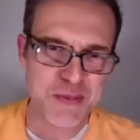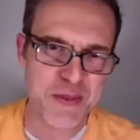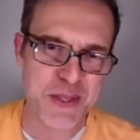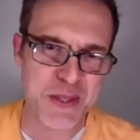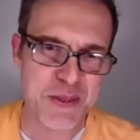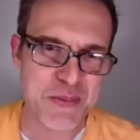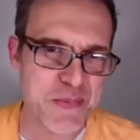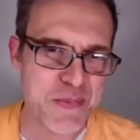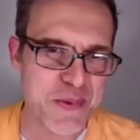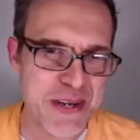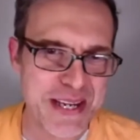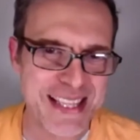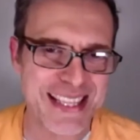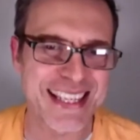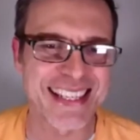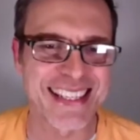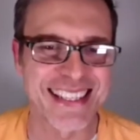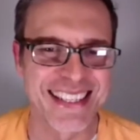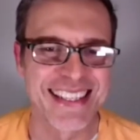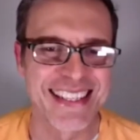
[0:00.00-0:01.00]
rhythm
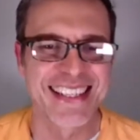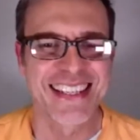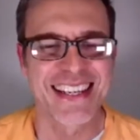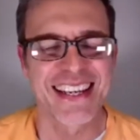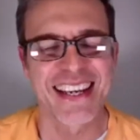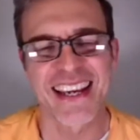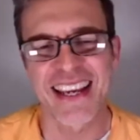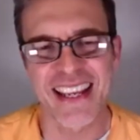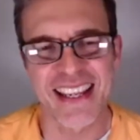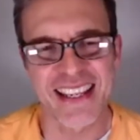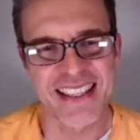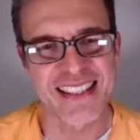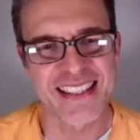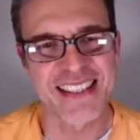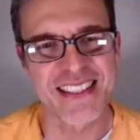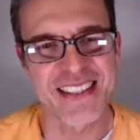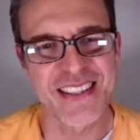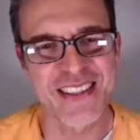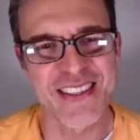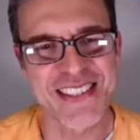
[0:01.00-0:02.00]
breathing and
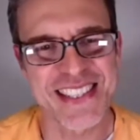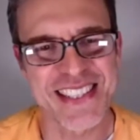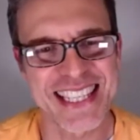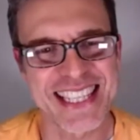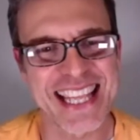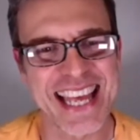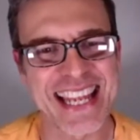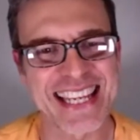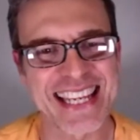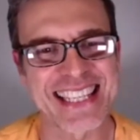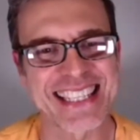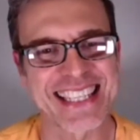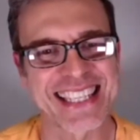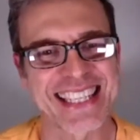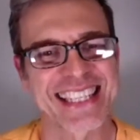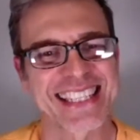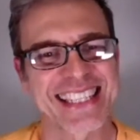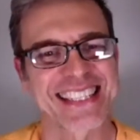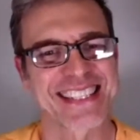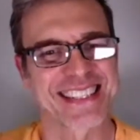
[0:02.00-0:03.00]
using that
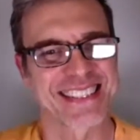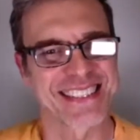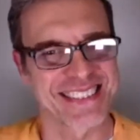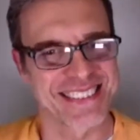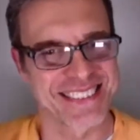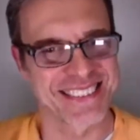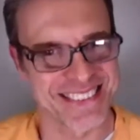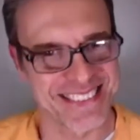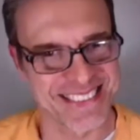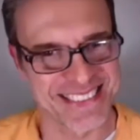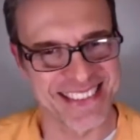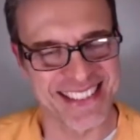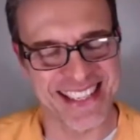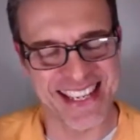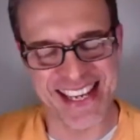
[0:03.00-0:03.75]
to